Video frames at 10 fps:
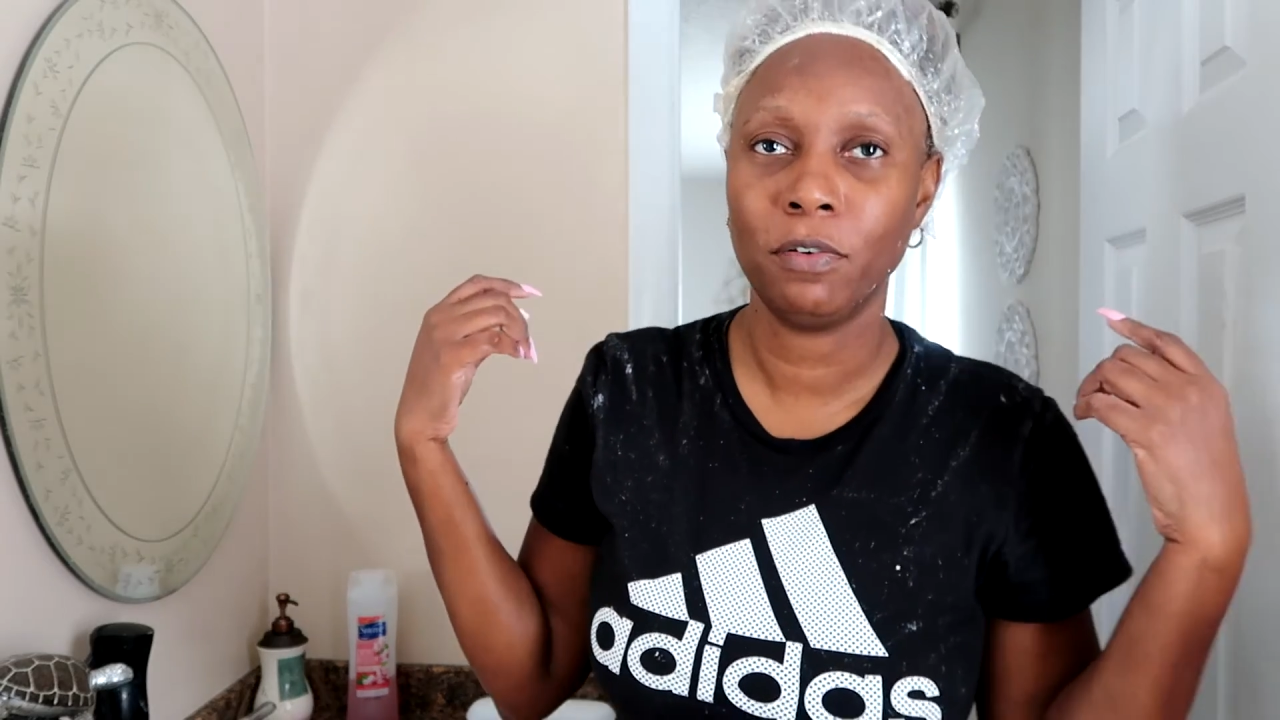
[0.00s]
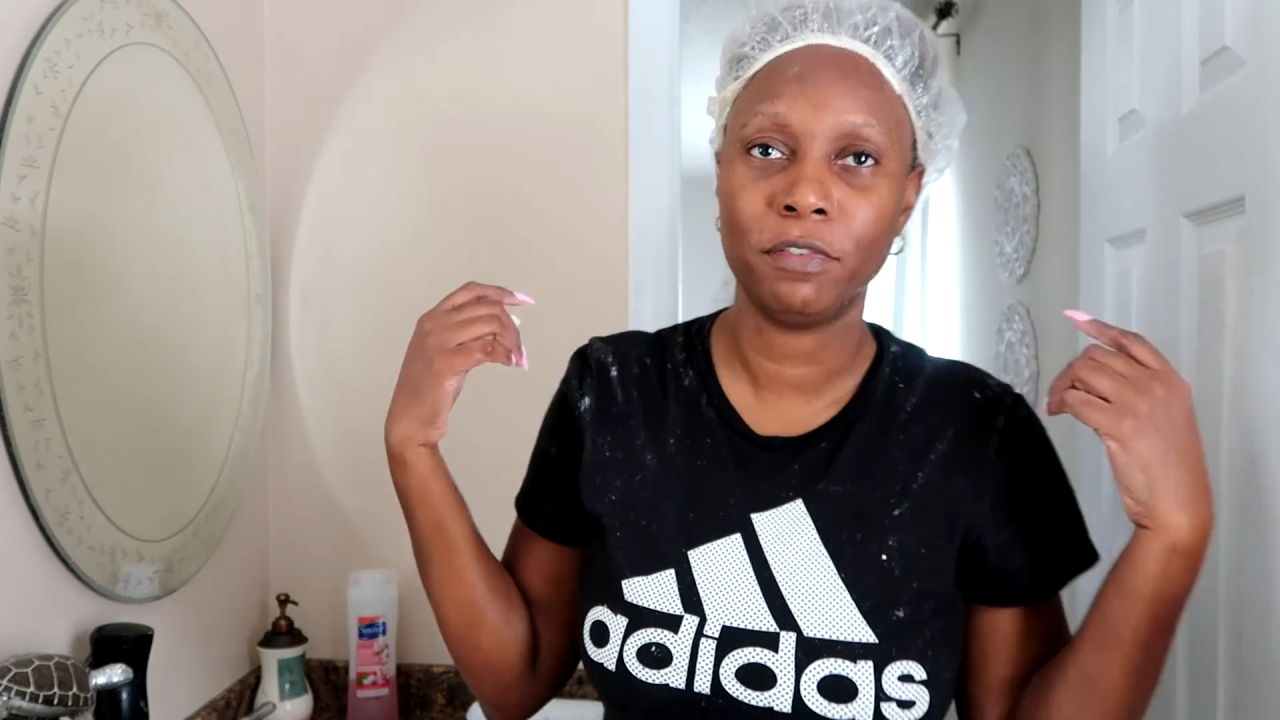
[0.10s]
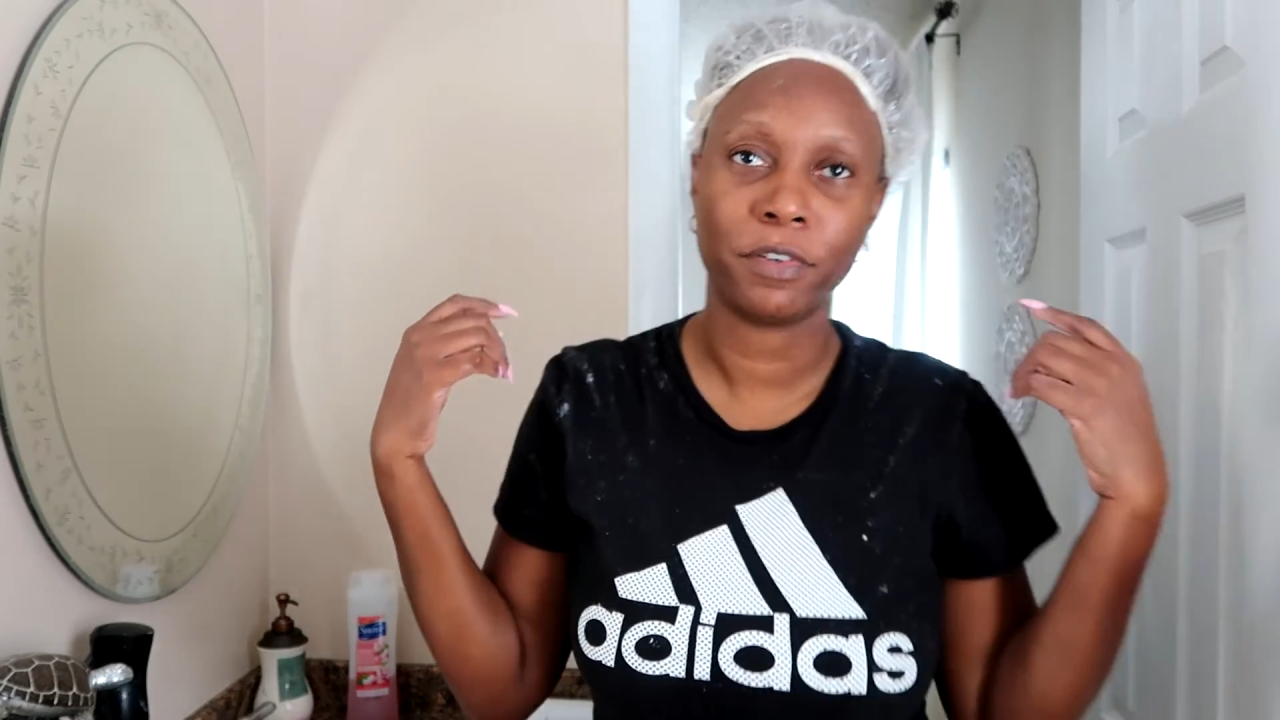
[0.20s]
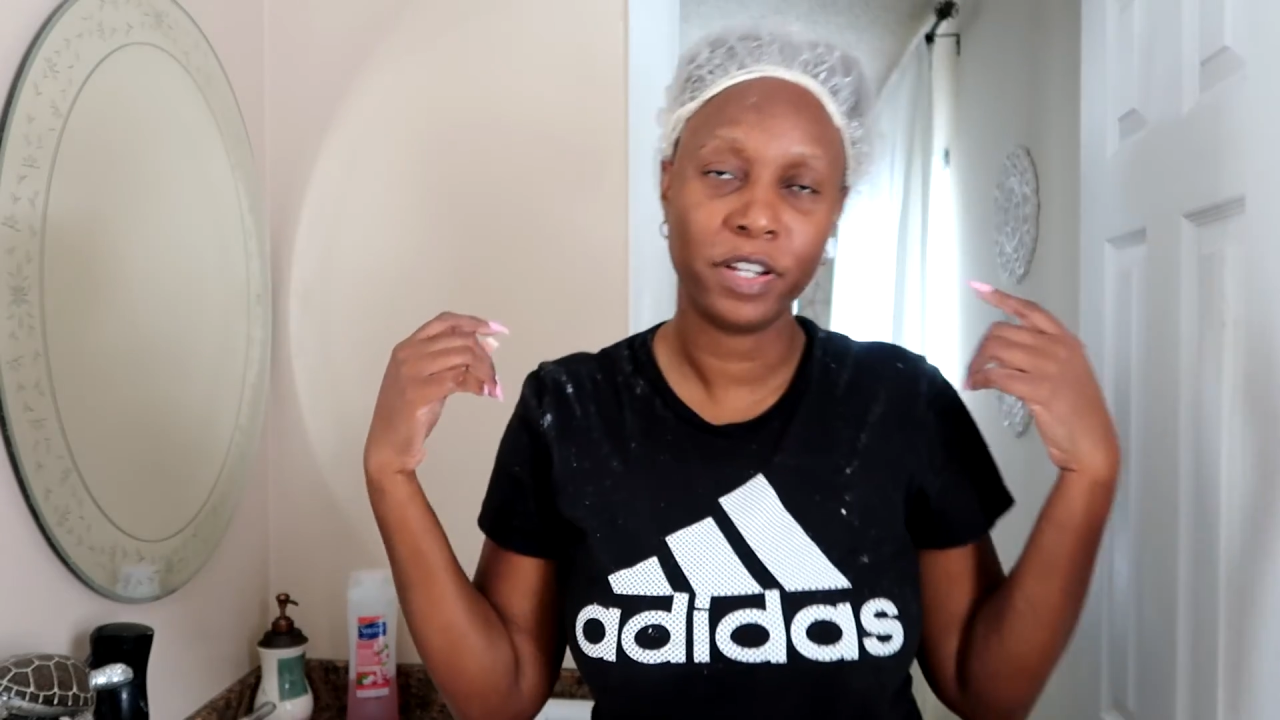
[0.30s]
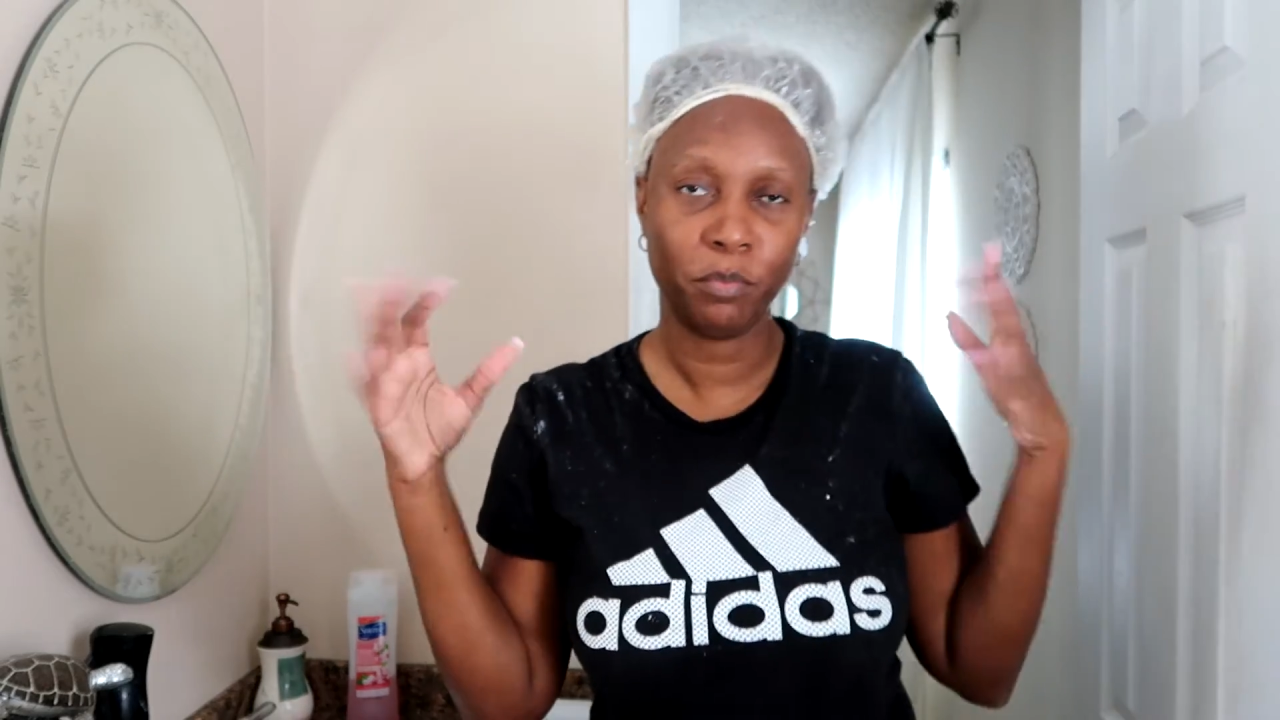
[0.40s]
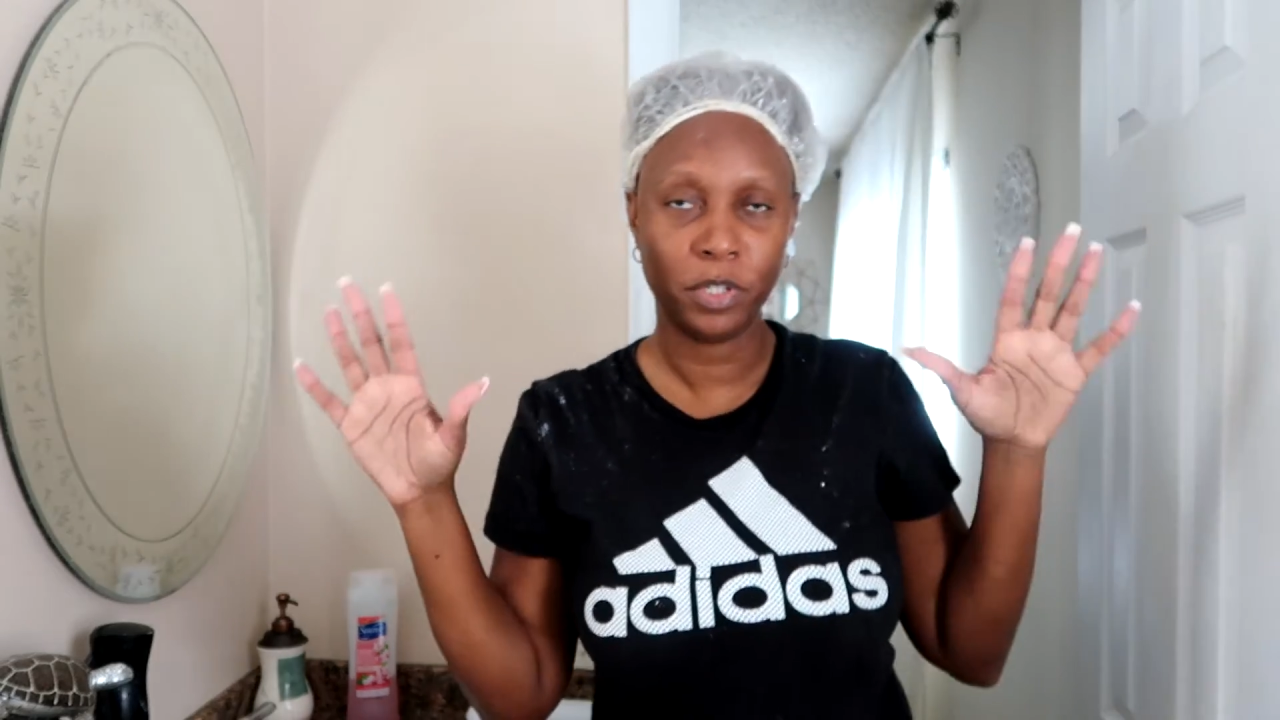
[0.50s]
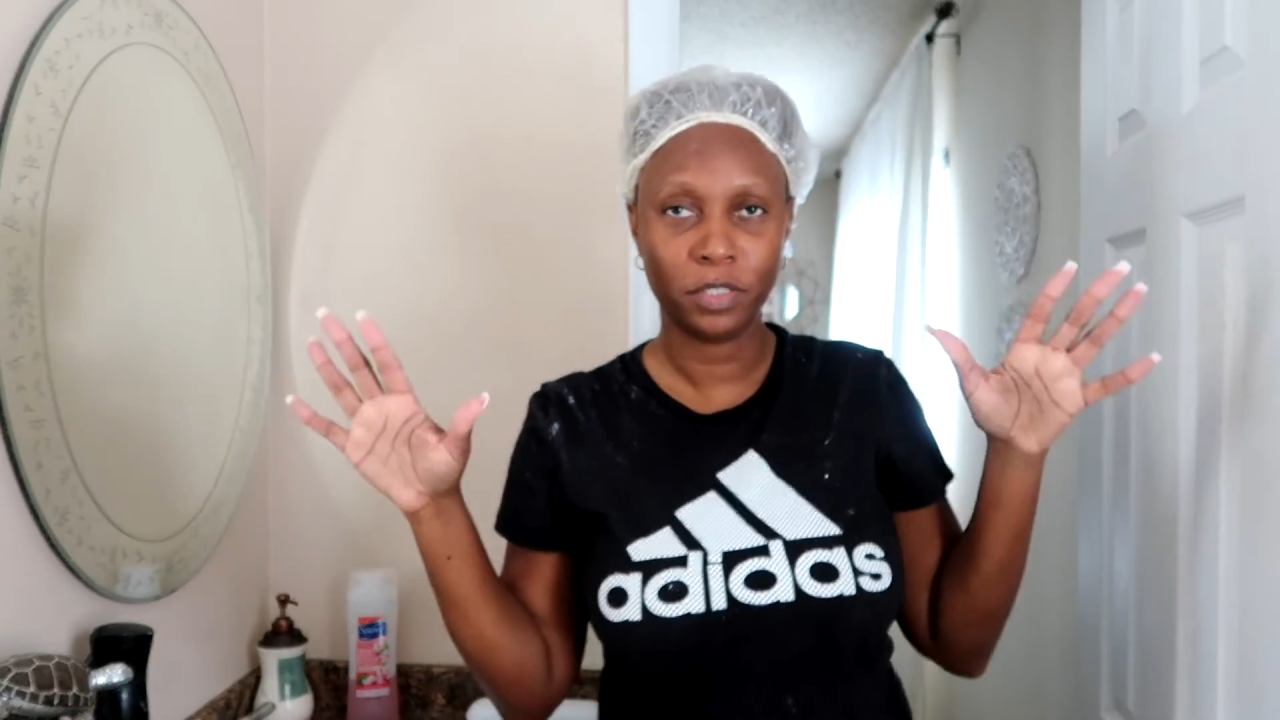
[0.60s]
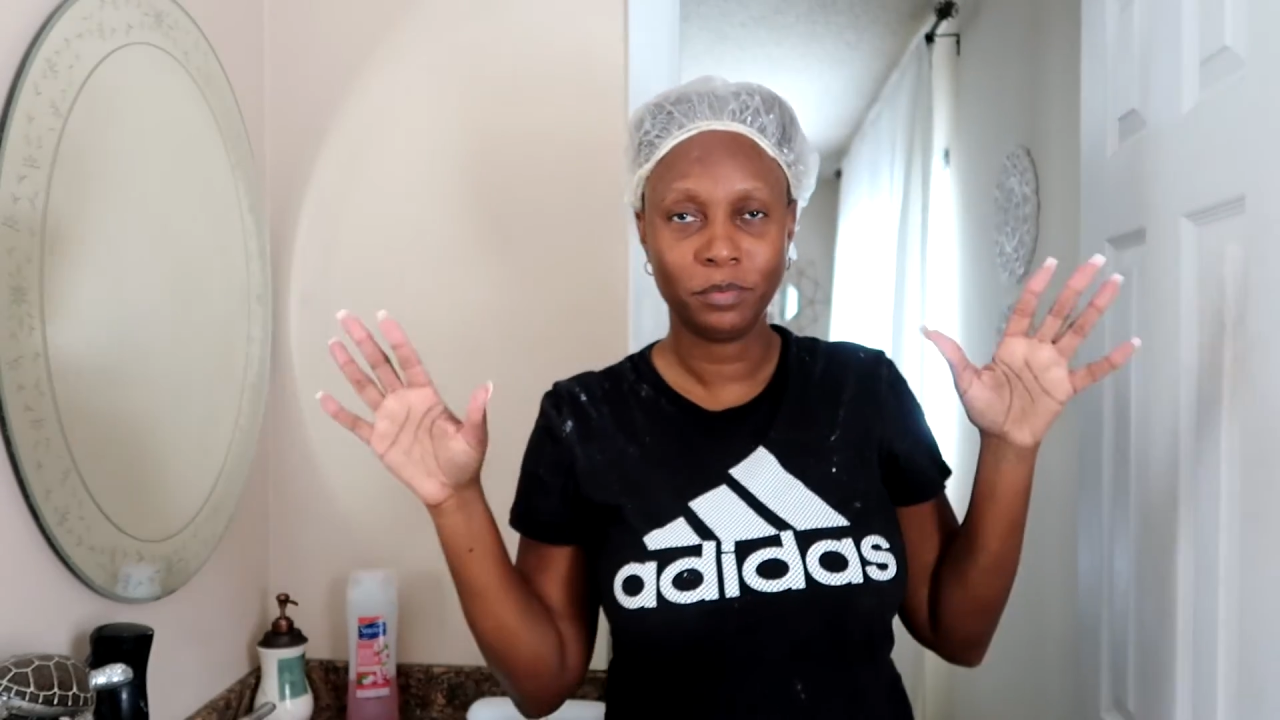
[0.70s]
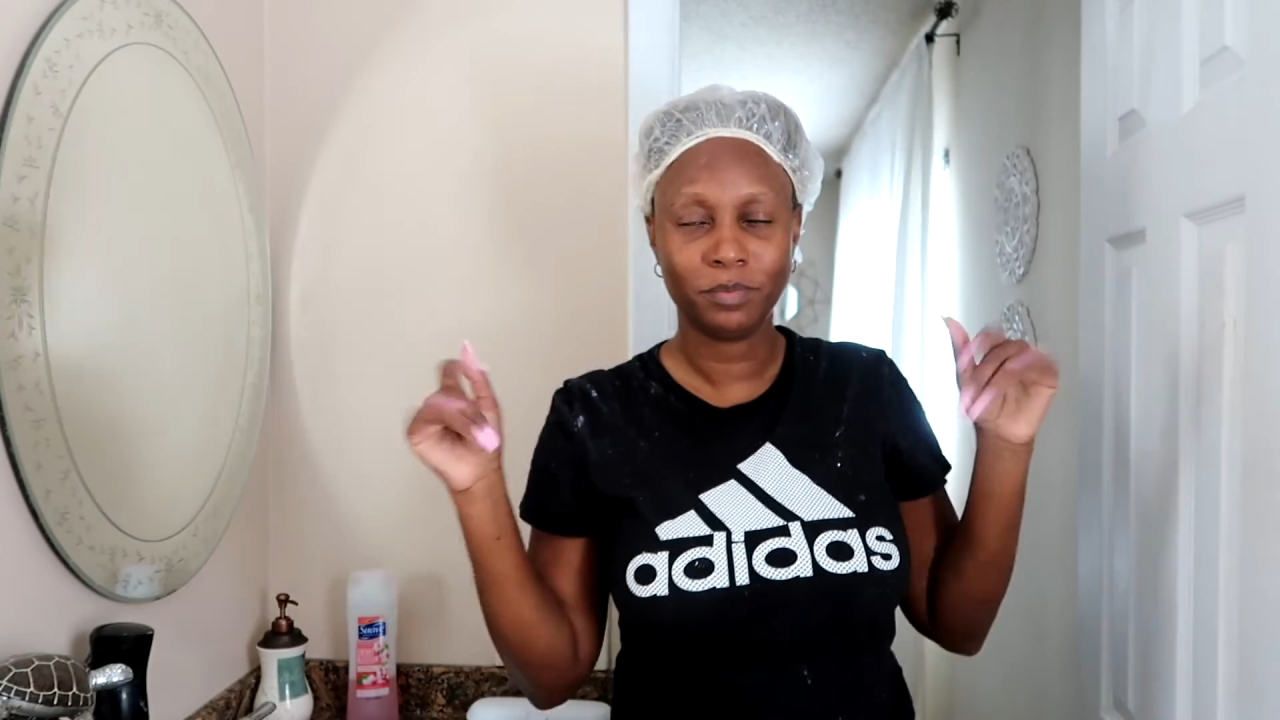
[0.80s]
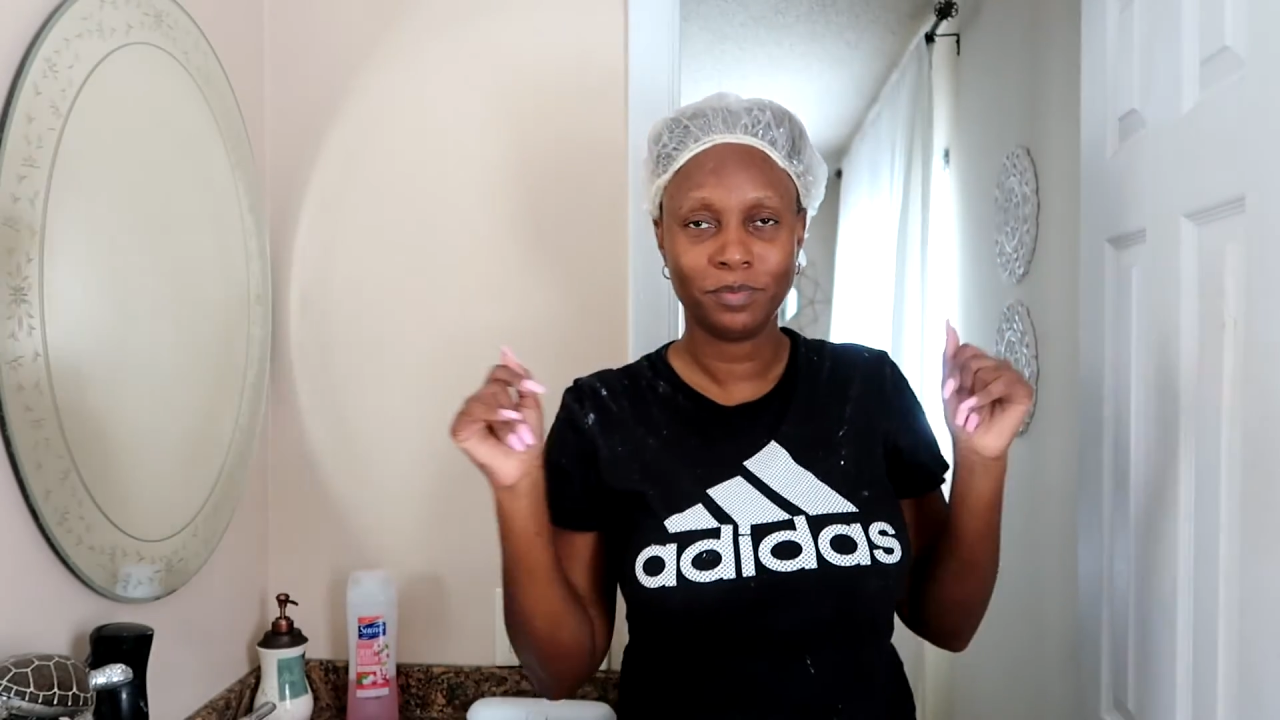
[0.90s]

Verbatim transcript: over it, but